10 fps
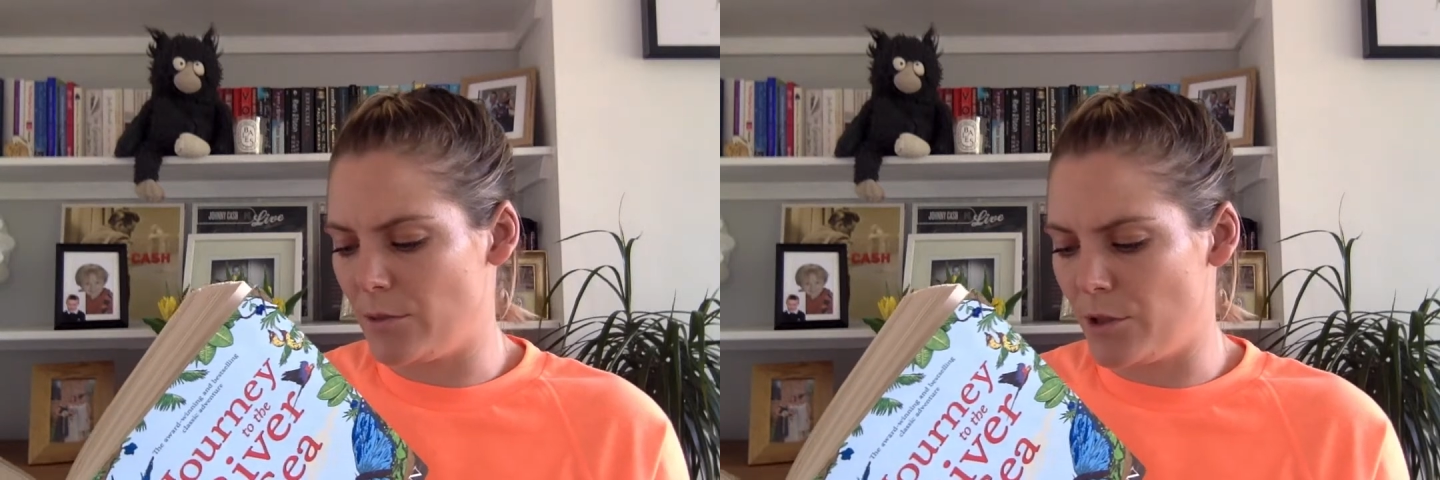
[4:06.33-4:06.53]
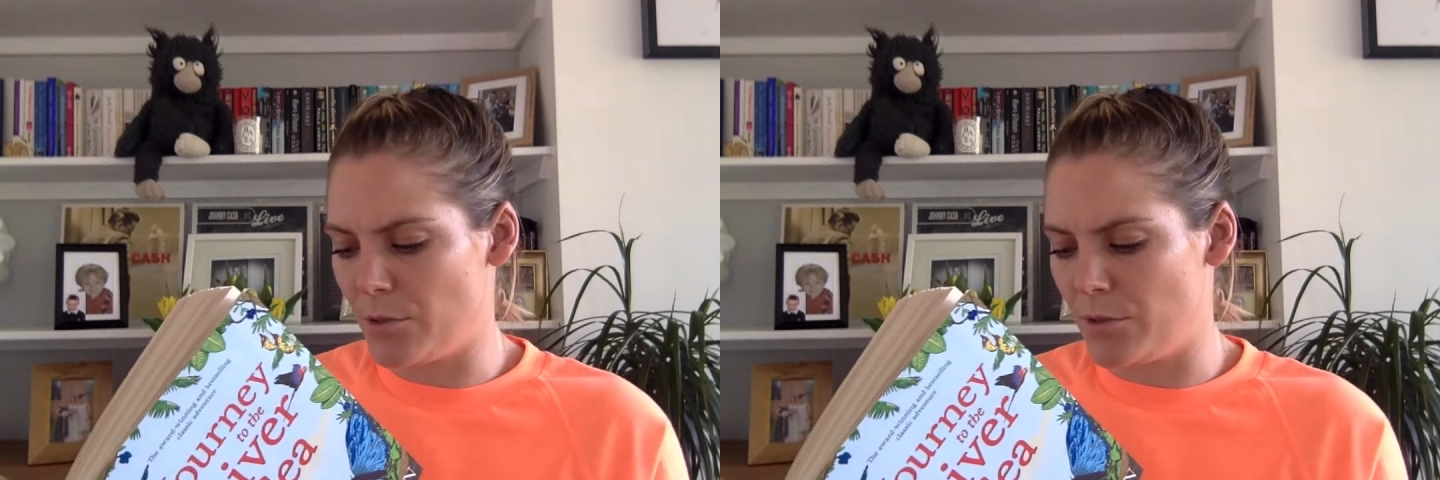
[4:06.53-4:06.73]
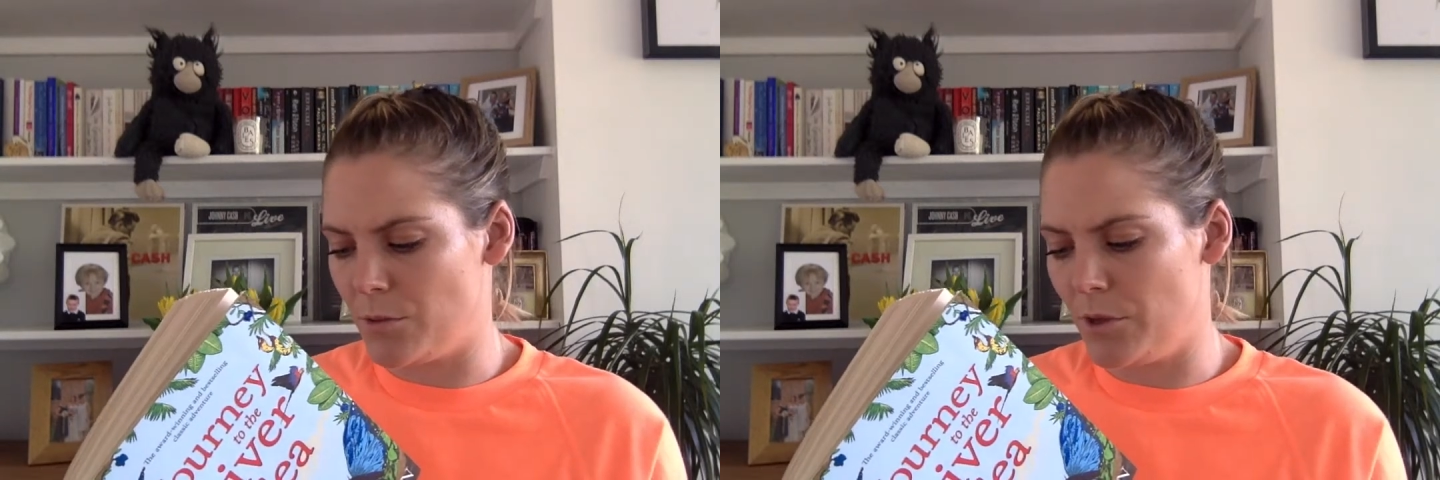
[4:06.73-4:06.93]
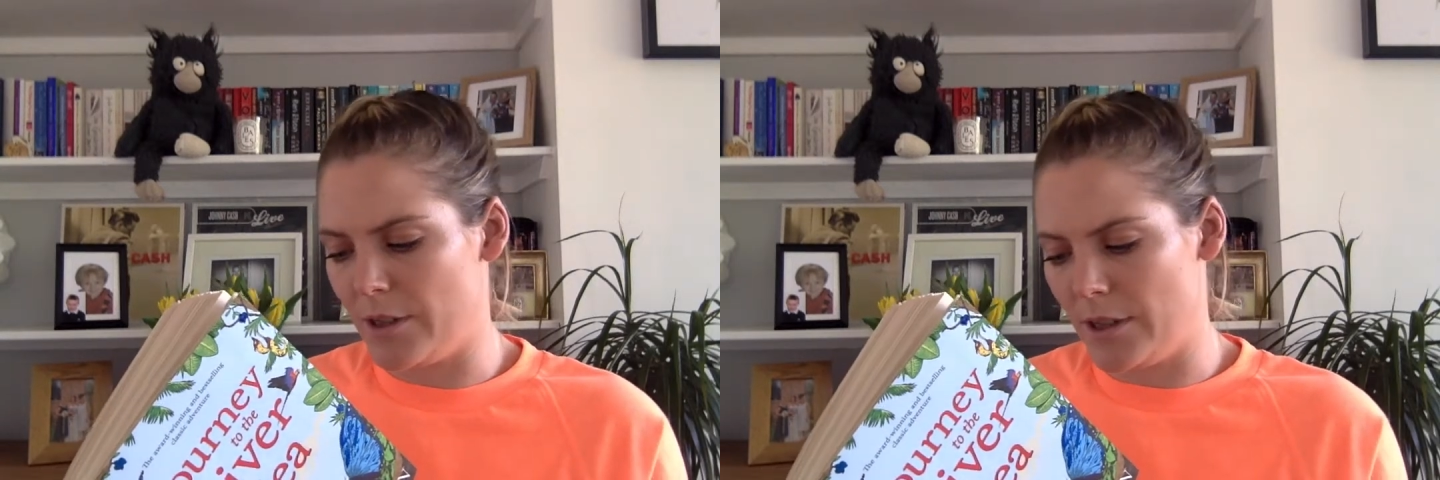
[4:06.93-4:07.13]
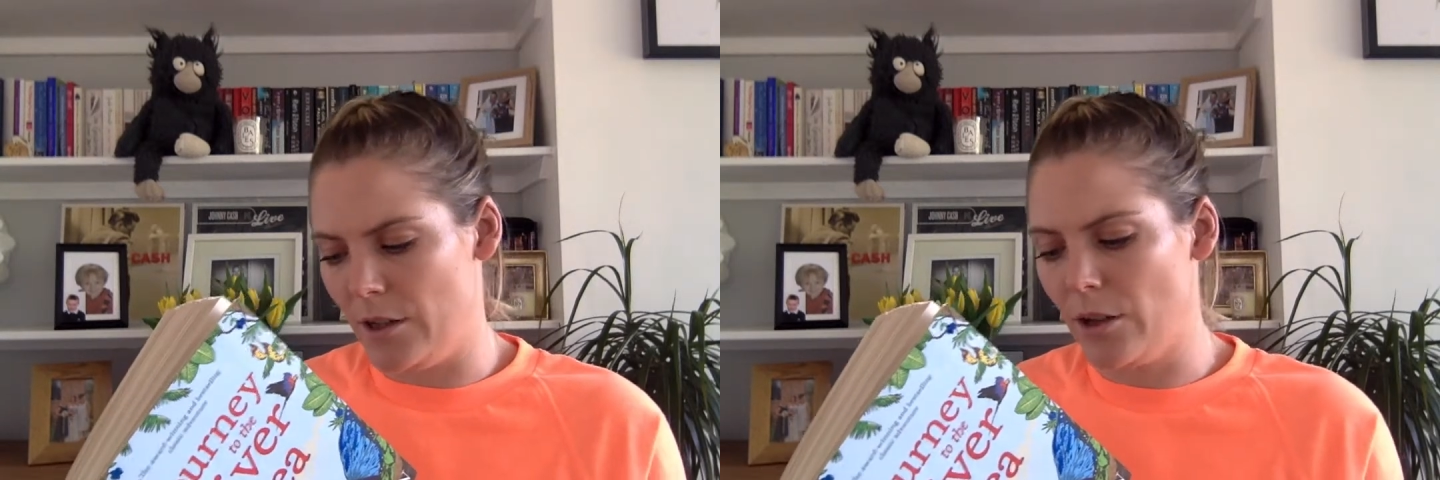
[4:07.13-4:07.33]
which was what
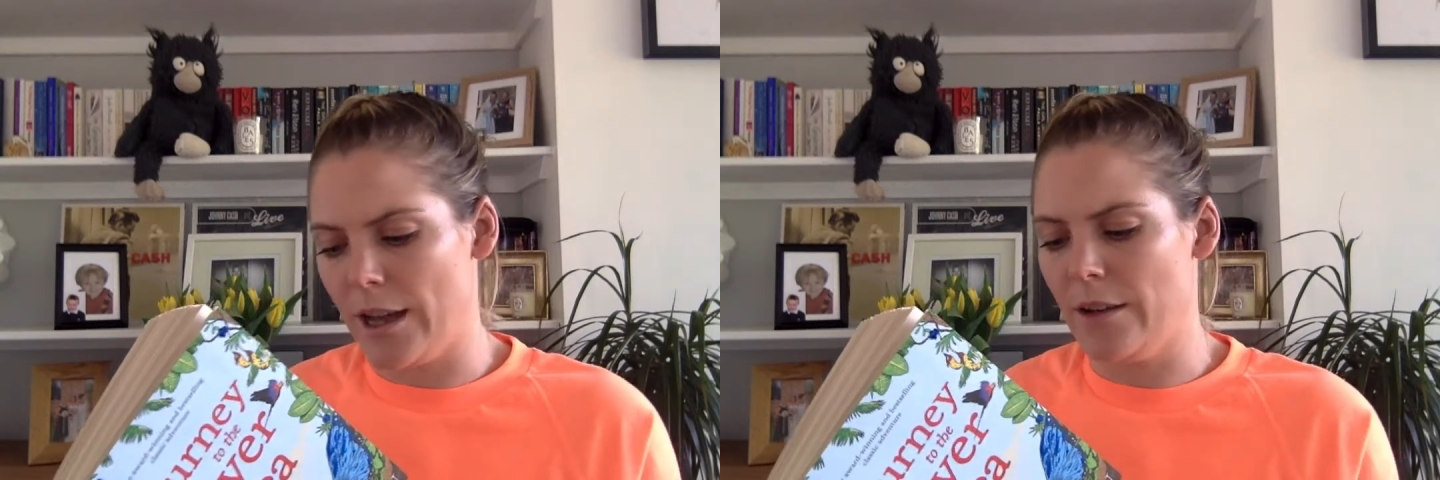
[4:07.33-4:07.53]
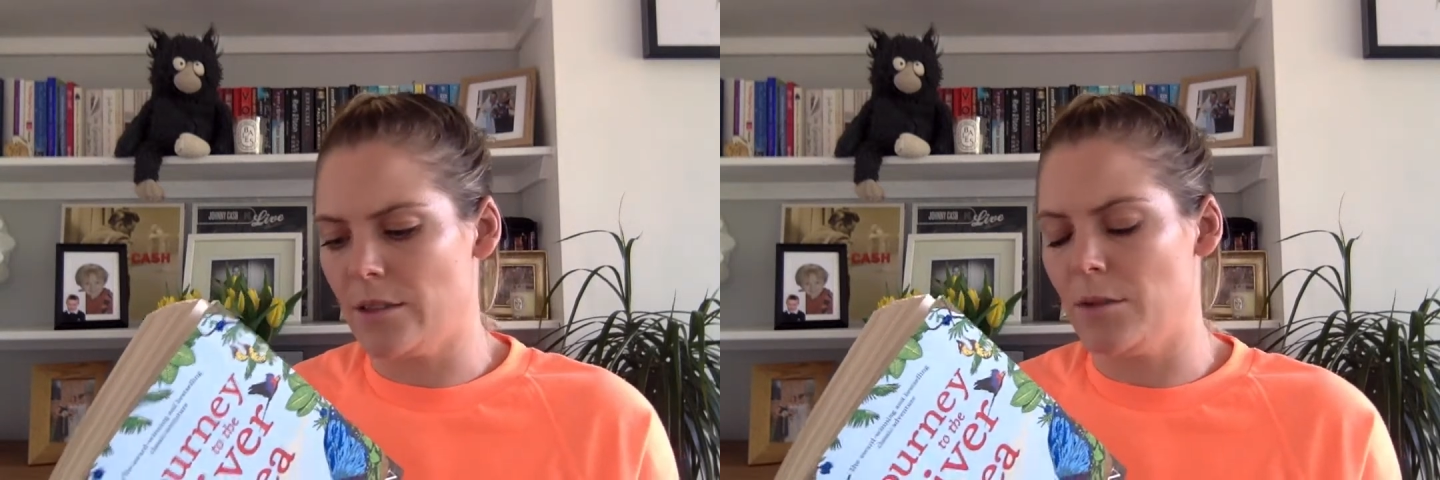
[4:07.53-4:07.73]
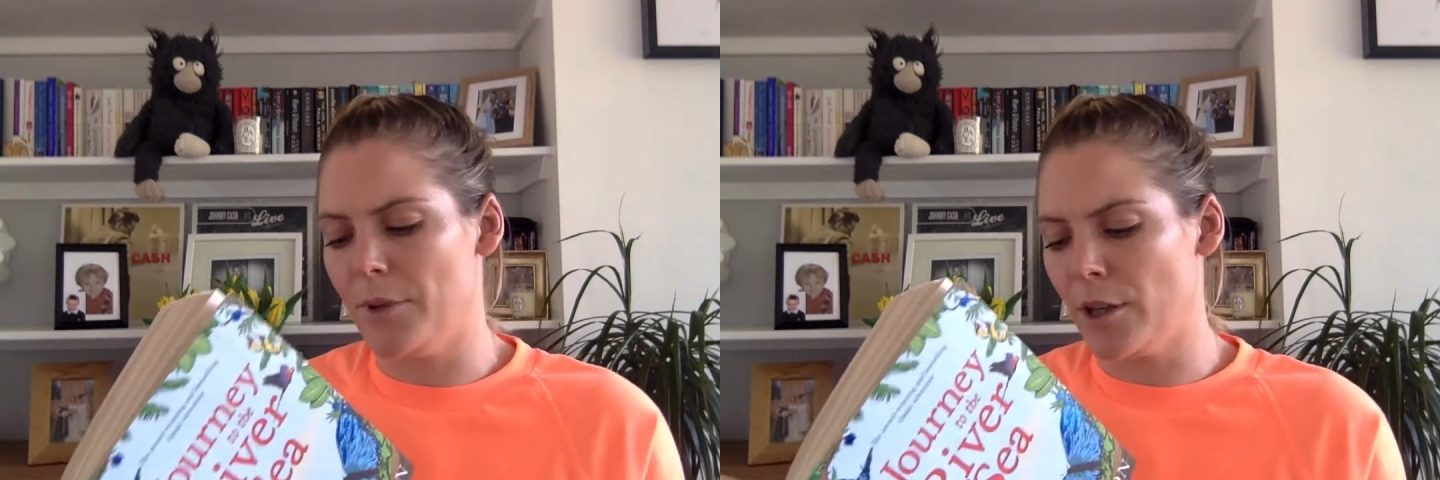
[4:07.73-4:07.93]
the longhouse had been